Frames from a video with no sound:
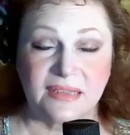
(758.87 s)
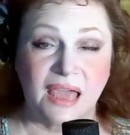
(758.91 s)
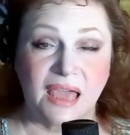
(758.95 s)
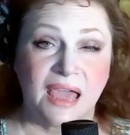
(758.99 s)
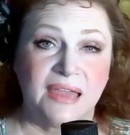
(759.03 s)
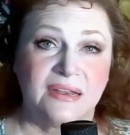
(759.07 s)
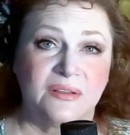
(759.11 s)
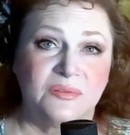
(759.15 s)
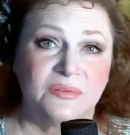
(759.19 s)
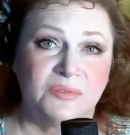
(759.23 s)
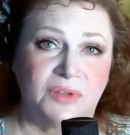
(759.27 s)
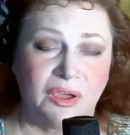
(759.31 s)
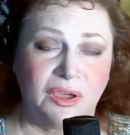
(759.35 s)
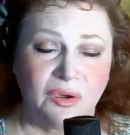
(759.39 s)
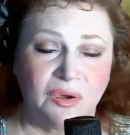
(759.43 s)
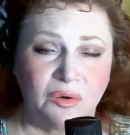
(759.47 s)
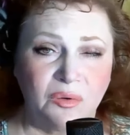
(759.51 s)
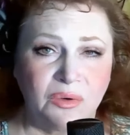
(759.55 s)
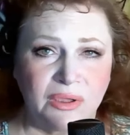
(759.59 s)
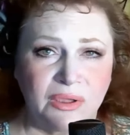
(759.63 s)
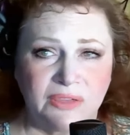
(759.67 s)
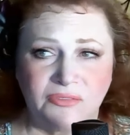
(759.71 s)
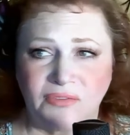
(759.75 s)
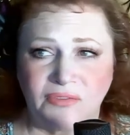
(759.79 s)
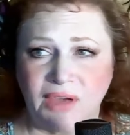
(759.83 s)
I don't know
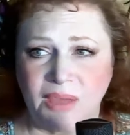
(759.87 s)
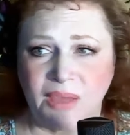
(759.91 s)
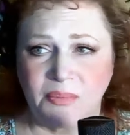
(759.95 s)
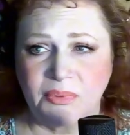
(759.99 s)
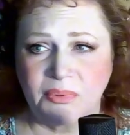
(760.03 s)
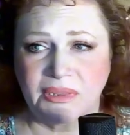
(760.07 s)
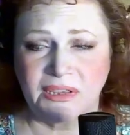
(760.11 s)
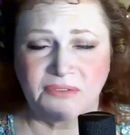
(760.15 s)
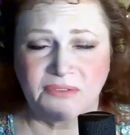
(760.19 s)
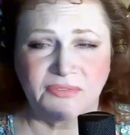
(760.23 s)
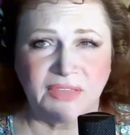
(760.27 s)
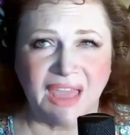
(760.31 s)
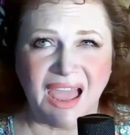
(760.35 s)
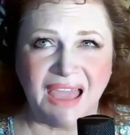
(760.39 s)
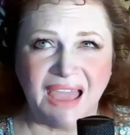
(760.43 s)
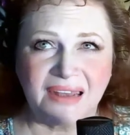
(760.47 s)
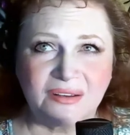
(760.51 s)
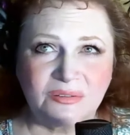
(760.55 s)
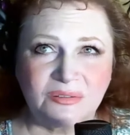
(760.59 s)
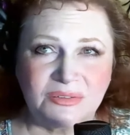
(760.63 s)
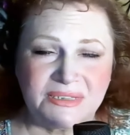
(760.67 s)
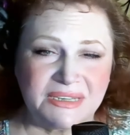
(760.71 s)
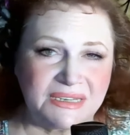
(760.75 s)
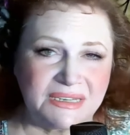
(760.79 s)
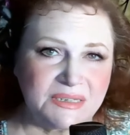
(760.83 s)
if I believe that. I
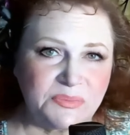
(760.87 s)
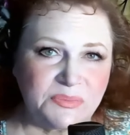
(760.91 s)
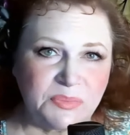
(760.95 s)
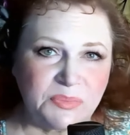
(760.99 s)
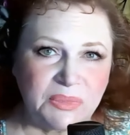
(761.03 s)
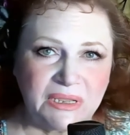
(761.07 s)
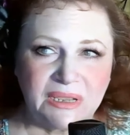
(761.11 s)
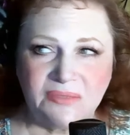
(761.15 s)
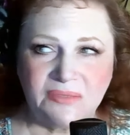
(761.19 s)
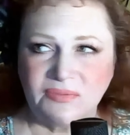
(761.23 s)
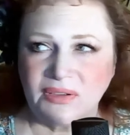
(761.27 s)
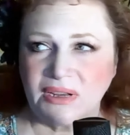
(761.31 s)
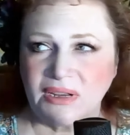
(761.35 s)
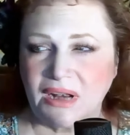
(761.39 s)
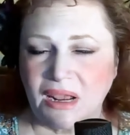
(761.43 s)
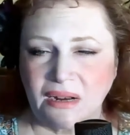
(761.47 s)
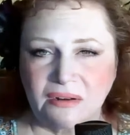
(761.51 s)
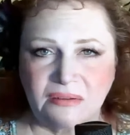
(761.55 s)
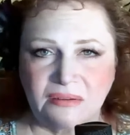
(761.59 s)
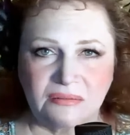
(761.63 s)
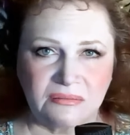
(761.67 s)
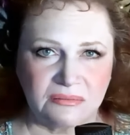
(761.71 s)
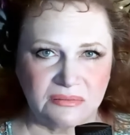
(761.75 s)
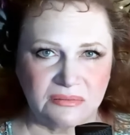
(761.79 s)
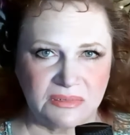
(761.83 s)
don't disbelieve it. I
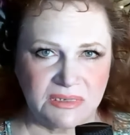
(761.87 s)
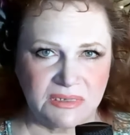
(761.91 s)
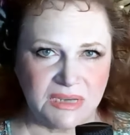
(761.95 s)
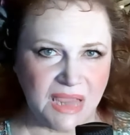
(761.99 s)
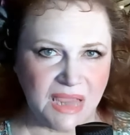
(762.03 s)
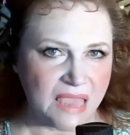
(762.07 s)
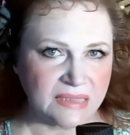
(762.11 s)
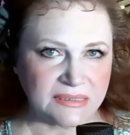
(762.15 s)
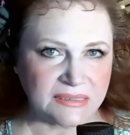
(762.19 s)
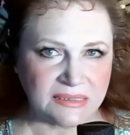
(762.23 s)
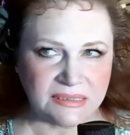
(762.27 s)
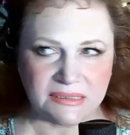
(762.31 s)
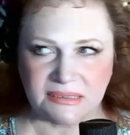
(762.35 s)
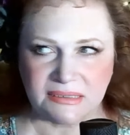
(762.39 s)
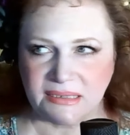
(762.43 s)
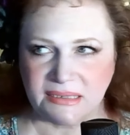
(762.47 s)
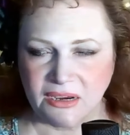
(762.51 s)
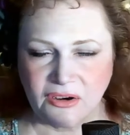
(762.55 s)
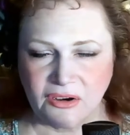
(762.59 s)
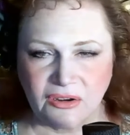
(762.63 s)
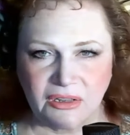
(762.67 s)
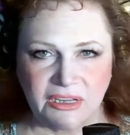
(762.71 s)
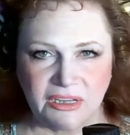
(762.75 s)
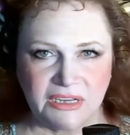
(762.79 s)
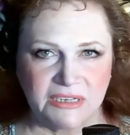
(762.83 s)
don't
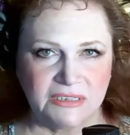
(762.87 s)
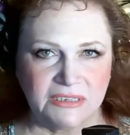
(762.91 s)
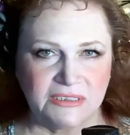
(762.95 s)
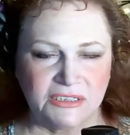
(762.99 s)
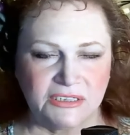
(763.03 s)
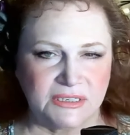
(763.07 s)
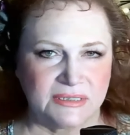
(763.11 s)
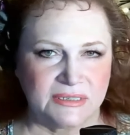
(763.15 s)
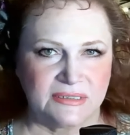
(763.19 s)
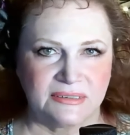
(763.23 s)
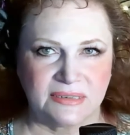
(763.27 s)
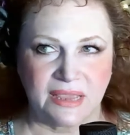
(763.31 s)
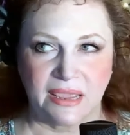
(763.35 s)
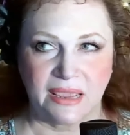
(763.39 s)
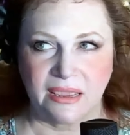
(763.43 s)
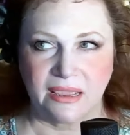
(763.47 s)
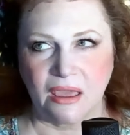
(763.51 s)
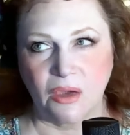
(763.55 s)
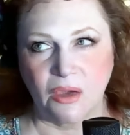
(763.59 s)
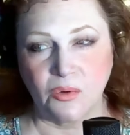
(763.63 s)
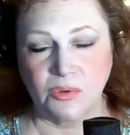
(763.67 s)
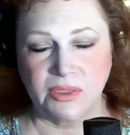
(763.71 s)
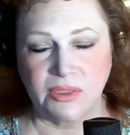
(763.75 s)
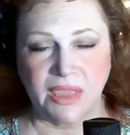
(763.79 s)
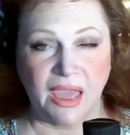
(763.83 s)
necessarily just say,
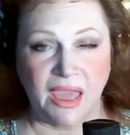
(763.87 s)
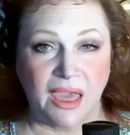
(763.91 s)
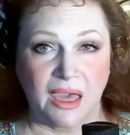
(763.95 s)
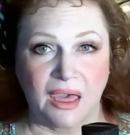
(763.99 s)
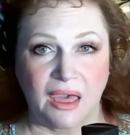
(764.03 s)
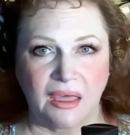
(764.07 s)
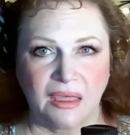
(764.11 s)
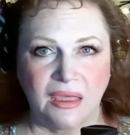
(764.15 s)
oh, yeah.